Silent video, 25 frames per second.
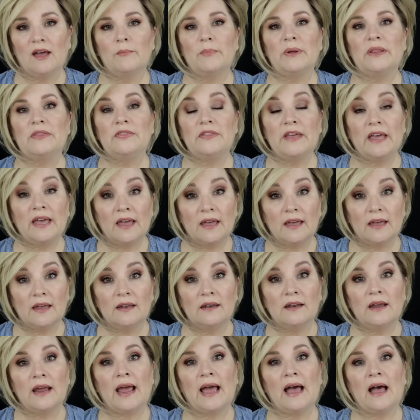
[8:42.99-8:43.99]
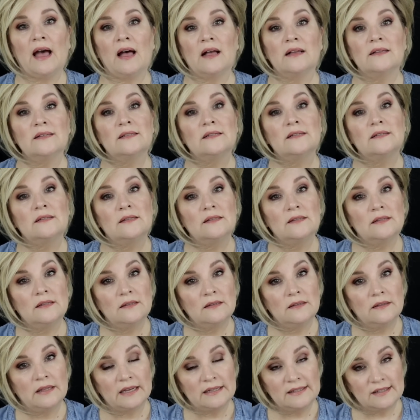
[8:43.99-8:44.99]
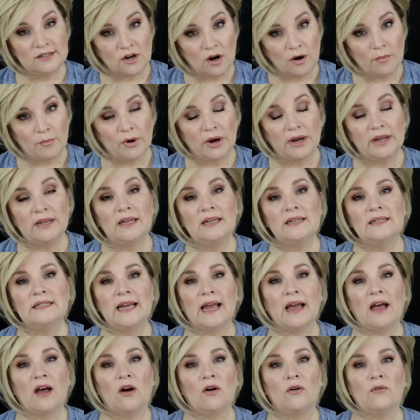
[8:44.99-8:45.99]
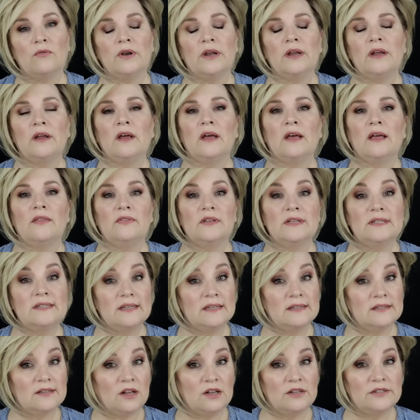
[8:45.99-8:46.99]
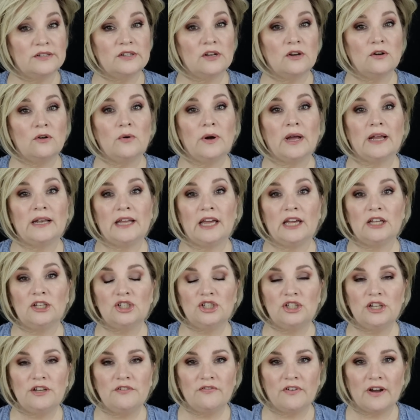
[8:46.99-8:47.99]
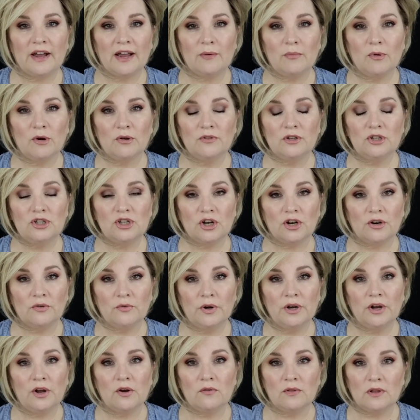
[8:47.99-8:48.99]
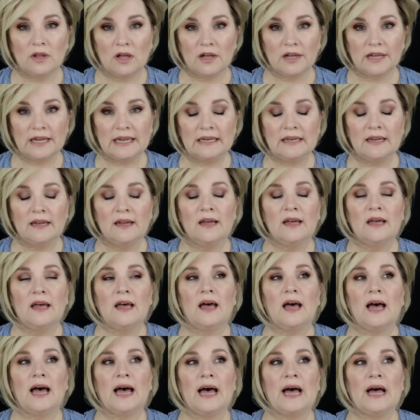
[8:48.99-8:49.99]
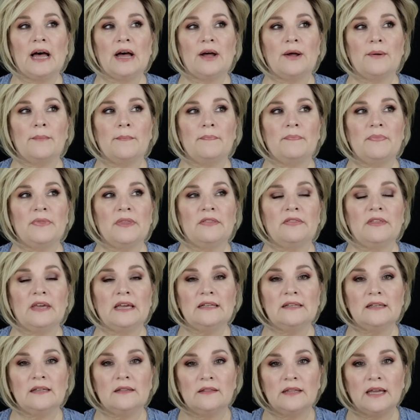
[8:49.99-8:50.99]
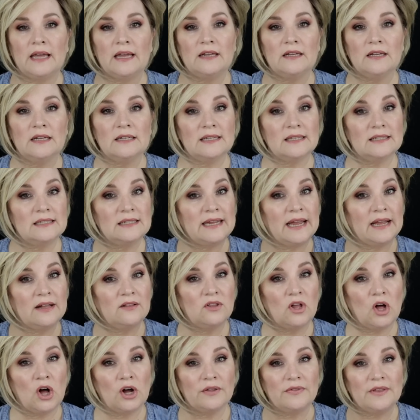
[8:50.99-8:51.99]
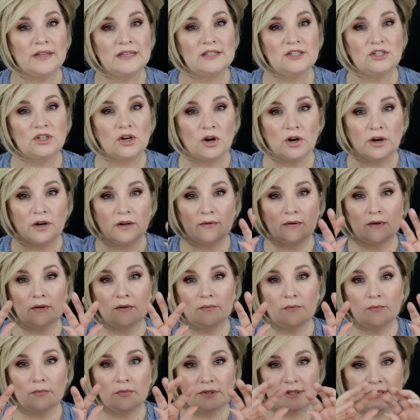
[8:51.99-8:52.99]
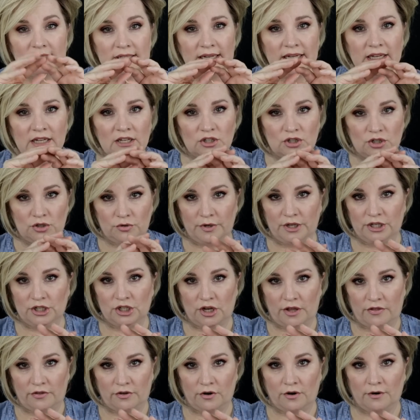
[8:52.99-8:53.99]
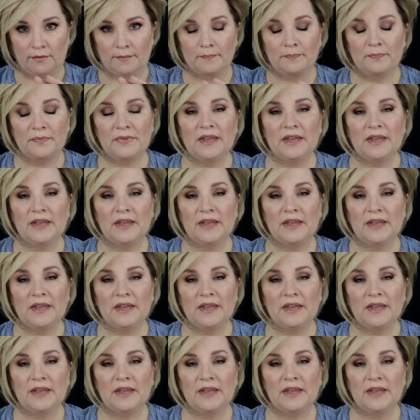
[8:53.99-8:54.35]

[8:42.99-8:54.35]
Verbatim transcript: But then as they start breaking down, this is also an HD fiber in the Jon Renau line. Um, they, they, it doesn't take long and they start sticking to each other.